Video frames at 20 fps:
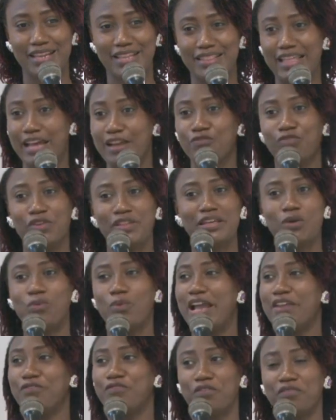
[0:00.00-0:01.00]
for the
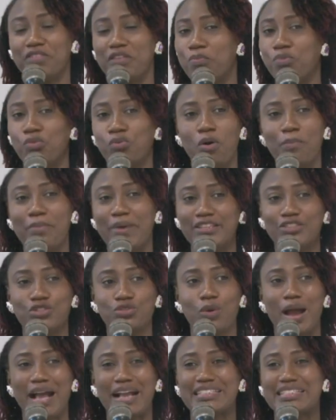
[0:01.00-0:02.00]
wife of the poor man to
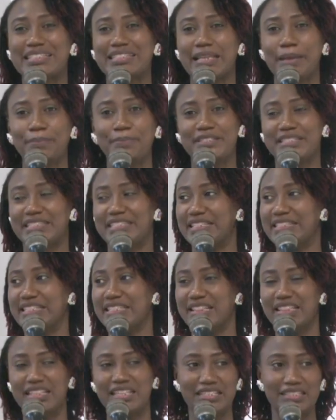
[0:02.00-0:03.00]
accept certain
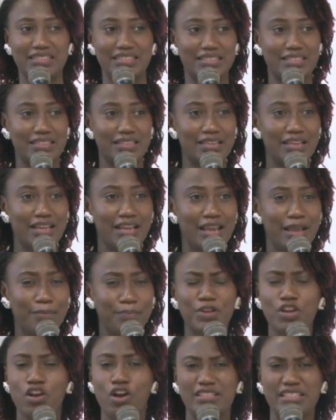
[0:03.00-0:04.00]
things.
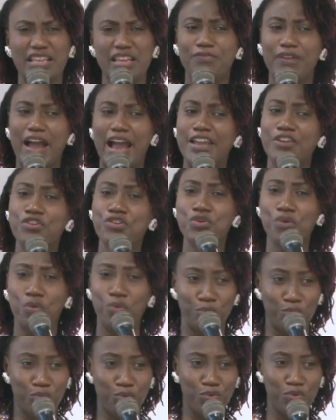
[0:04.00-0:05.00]
Because if I know
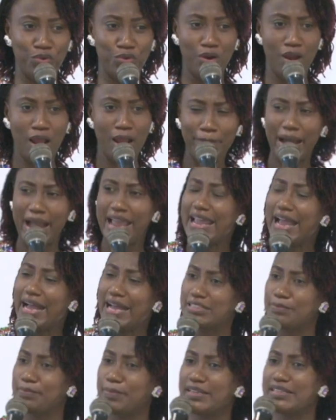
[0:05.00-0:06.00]
my
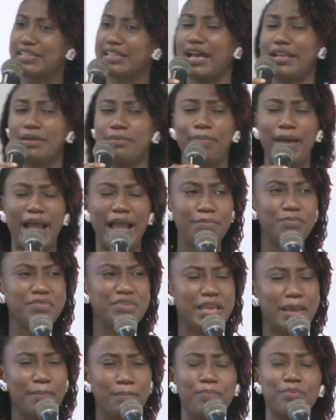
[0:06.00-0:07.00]
husband can buy me a
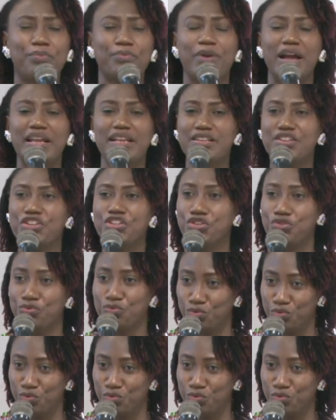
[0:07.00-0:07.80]
brand new